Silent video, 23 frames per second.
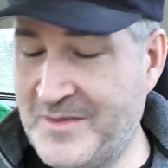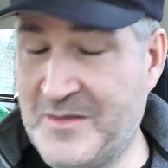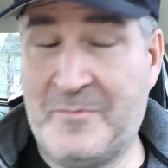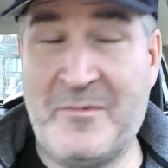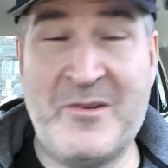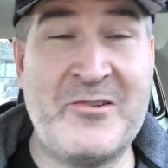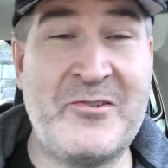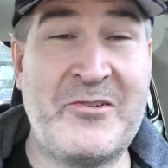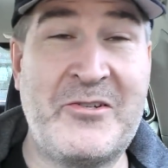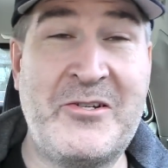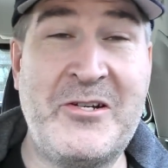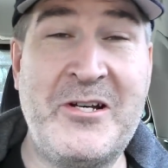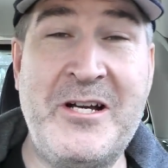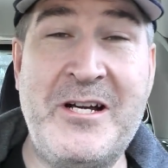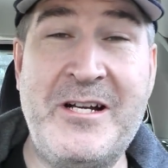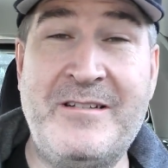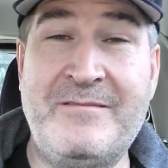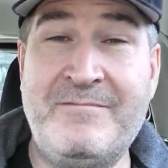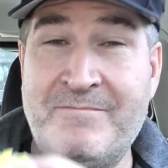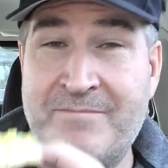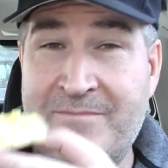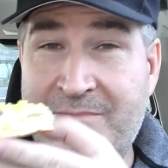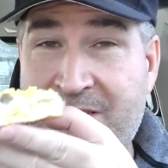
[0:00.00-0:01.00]
Smells
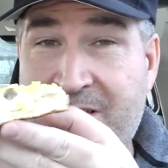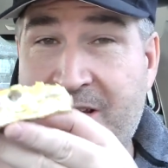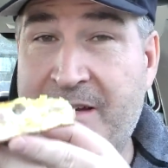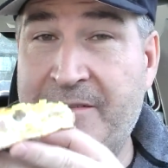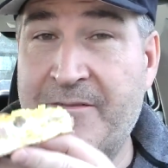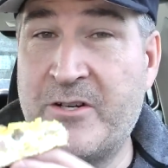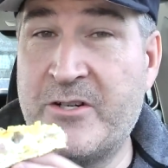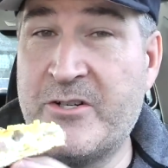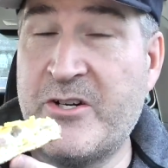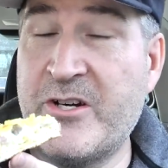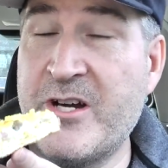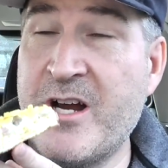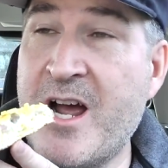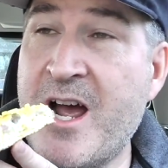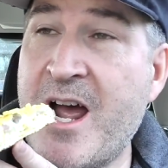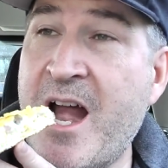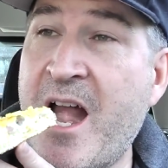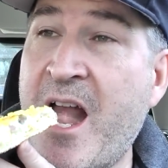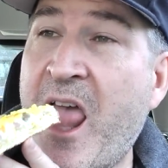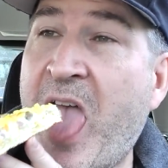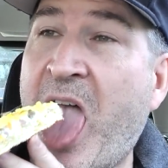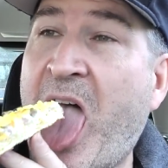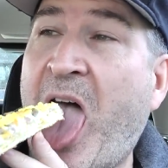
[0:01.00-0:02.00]
good. Let's give it a
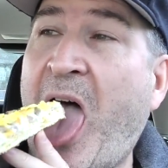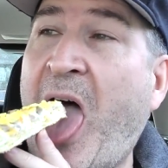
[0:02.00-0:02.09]
shot.